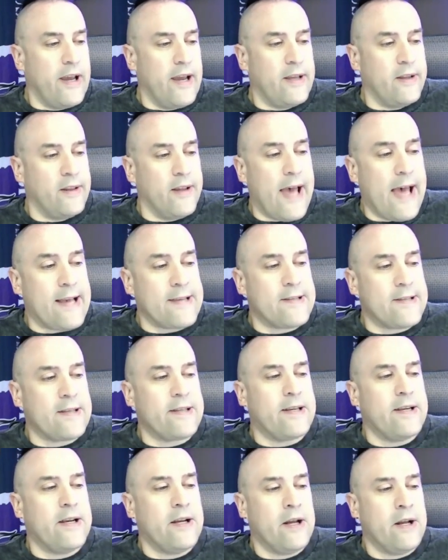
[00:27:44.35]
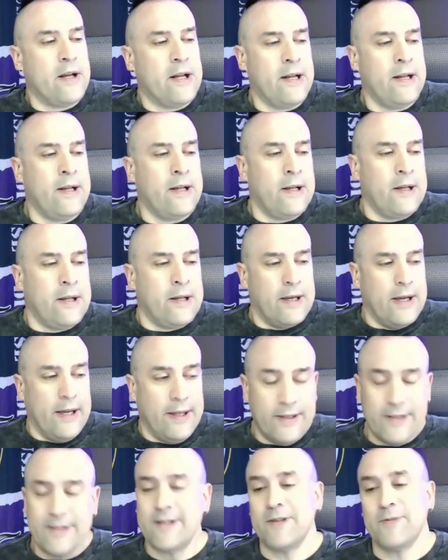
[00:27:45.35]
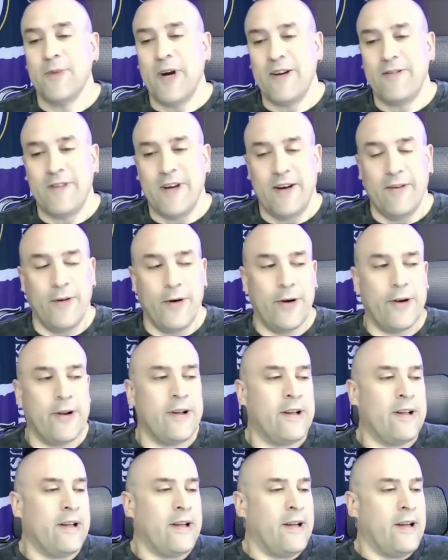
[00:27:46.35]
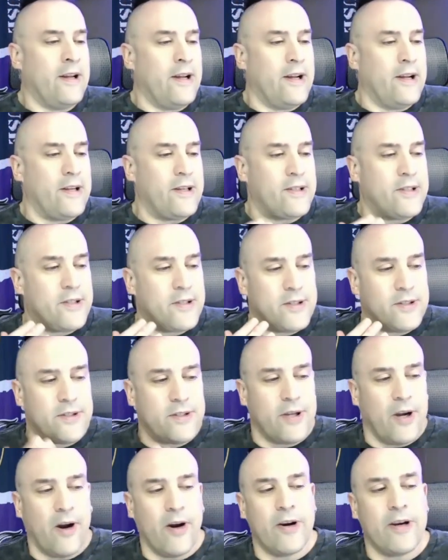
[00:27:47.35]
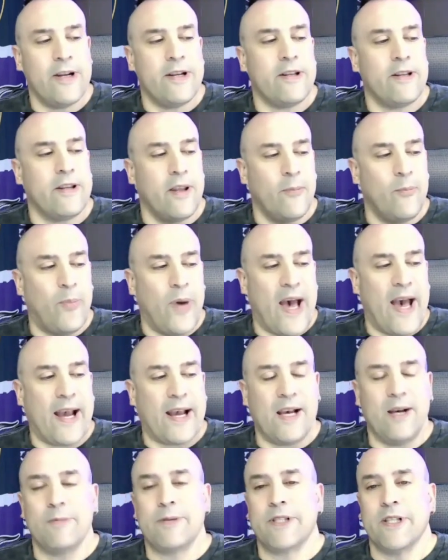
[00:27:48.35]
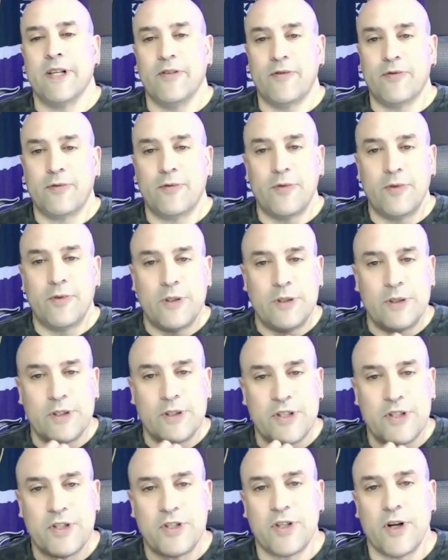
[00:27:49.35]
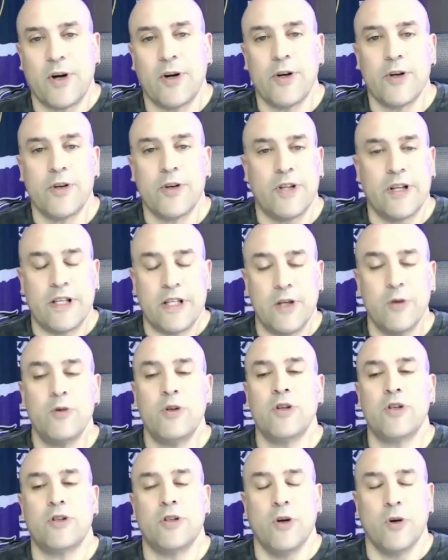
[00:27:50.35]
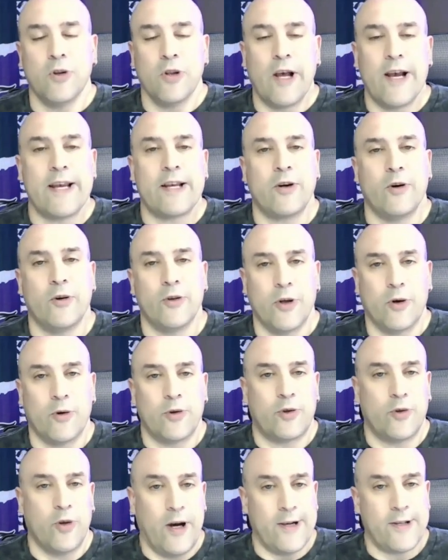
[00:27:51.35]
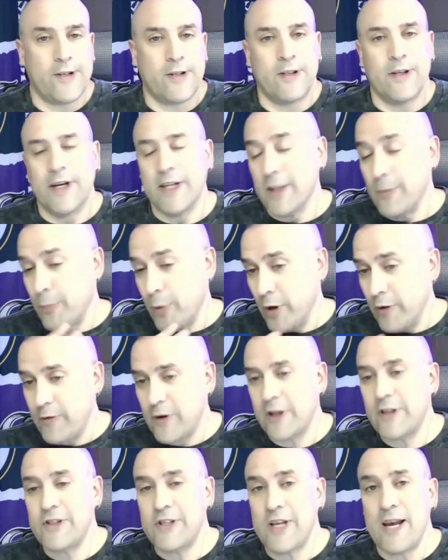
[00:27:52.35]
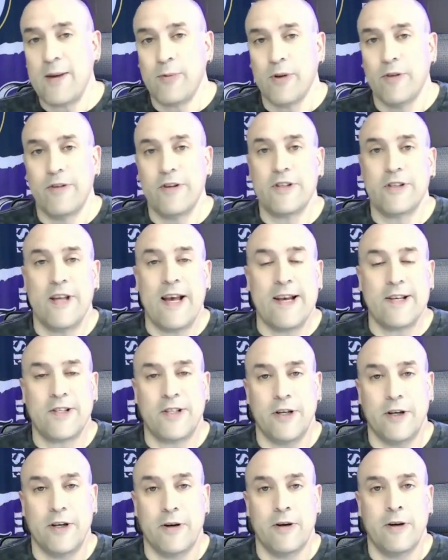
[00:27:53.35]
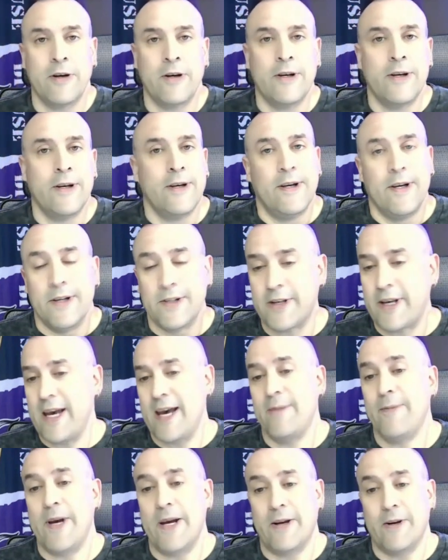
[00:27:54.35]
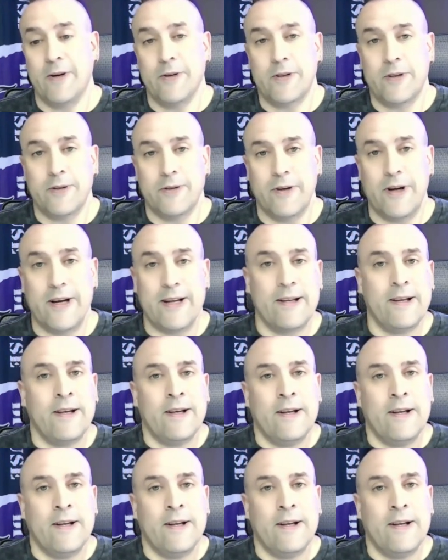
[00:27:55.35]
And last, and this is my favorite, target the backups of starters that you just don't like or don't trust. And the perfect example of this last year is Cam Akers, right?